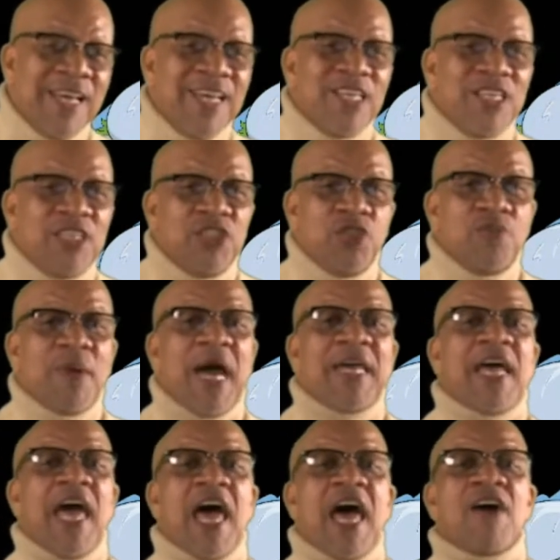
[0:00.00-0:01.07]
You might
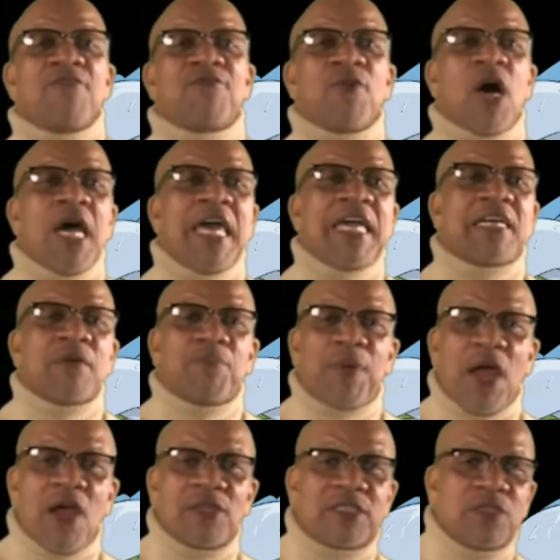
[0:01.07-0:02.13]
have a
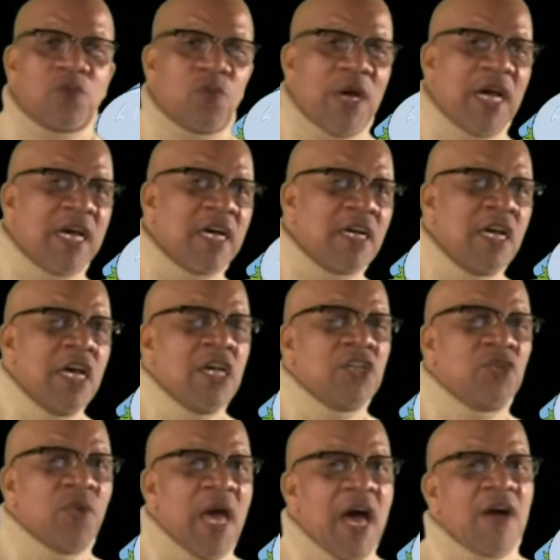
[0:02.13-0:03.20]
comparison where
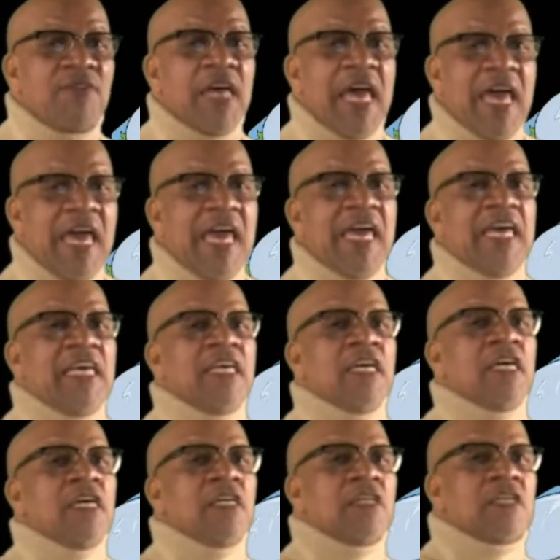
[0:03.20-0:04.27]
you have a
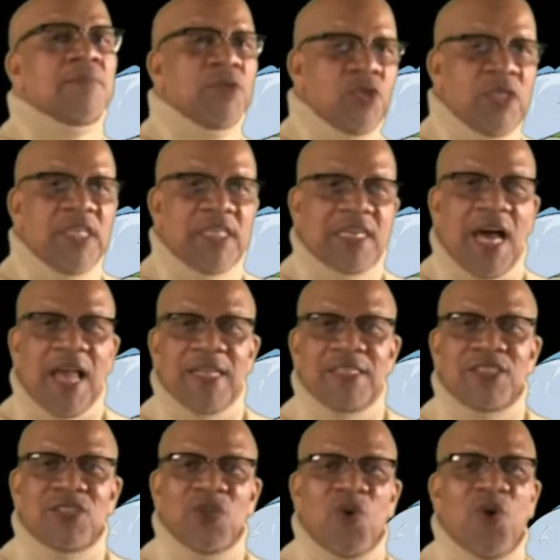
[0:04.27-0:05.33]
community
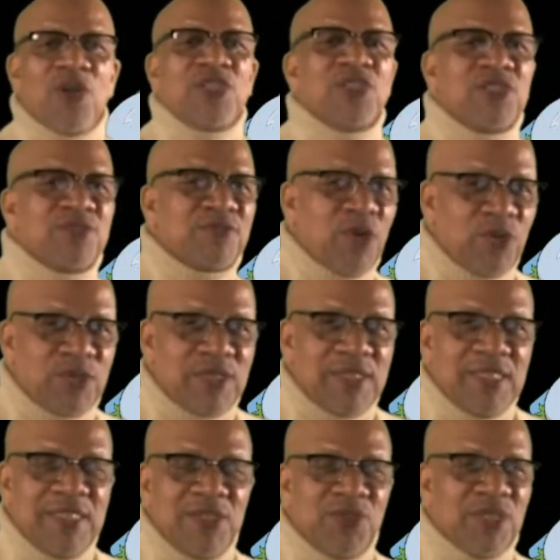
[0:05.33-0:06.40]
college or university.
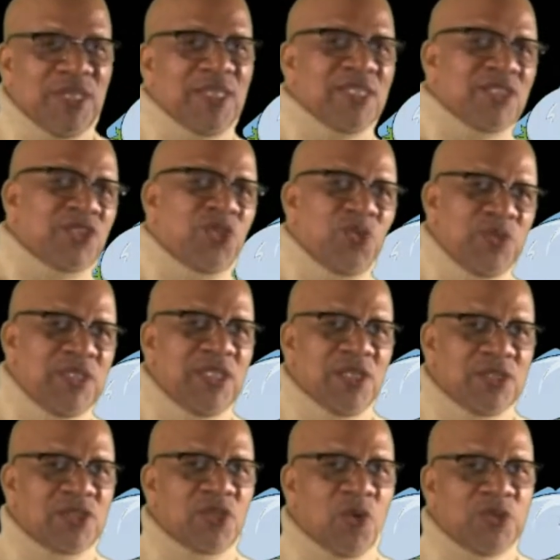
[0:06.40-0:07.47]
You can get a 2-year
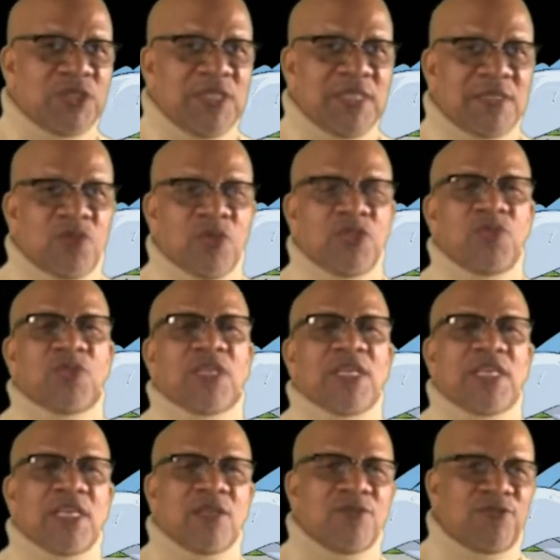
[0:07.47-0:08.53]
associate's or you can
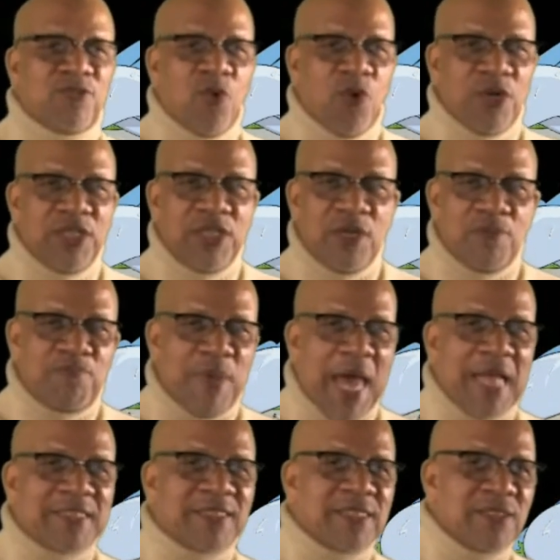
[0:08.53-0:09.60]
get a 4-year
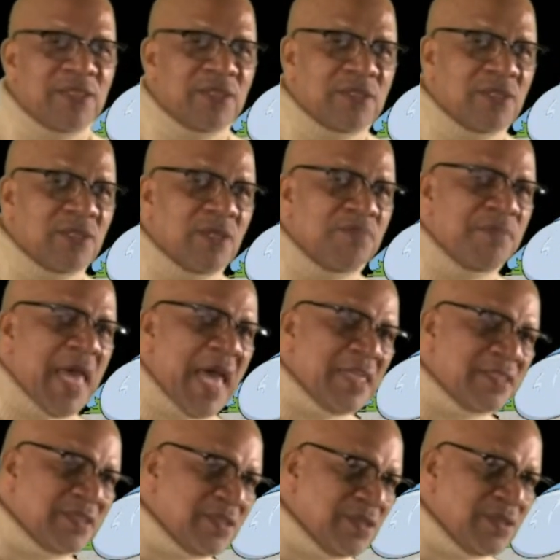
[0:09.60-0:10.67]
bachelor's or
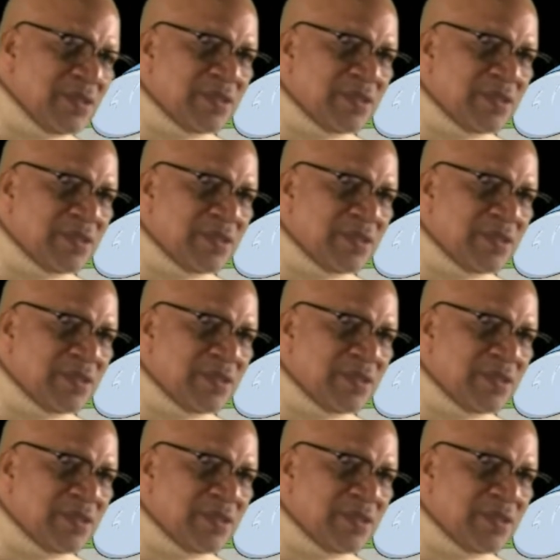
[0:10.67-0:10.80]
master's